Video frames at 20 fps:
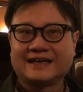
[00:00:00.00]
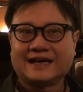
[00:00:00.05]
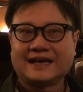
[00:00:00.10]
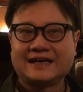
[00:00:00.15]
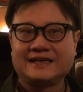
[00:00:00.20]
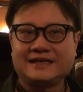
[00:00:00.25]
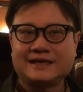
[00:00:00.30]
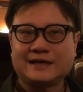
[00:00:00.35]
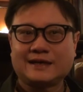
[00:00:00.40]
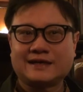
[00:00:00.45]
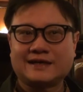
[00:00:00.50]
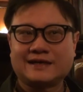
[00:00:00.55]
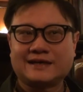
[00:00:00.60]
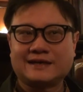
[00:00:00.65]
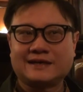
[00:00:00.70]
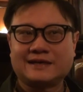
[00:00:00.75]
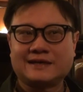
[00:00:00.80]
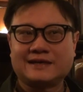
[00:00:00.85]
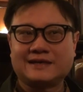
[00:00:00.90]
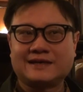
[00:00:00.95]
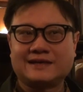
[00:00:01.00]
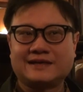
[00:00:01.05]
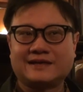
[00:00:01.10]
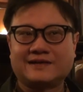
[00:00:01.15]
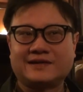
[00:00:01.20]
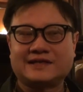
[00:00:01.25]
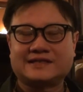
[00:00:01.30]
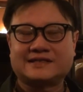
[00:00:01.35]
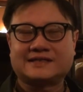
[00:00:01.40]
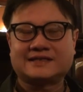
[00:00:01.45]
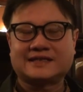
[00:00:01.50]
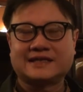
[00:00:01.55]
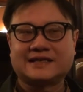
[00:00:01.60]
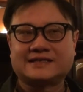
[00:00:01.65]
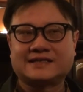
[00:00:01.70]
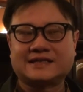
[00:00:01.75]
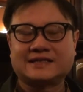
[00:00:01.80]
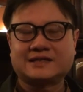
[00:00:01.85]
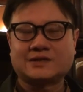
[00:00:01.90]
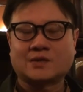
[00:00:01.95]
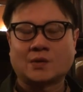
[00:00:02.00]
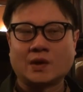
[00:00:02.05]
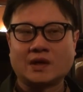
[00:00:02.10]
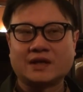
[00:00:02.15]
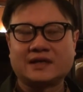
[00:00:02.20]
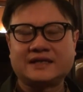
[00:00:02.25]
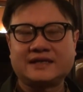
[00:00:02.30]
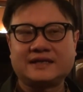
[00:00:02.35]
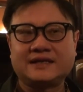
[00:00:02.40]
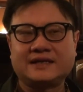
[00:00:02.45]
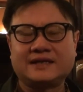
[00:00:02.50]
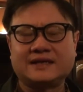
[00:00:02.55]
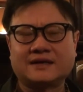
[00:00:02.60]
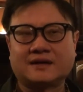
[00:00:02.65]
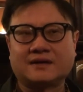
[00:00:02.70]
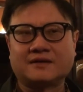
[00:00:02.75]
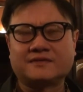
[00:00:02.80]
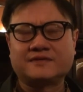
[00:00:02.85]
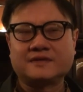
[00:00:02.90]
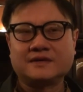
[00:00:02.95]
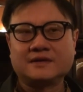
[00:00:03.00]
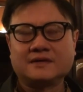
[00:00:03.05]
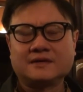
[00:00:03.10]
and yet there is a certain quality of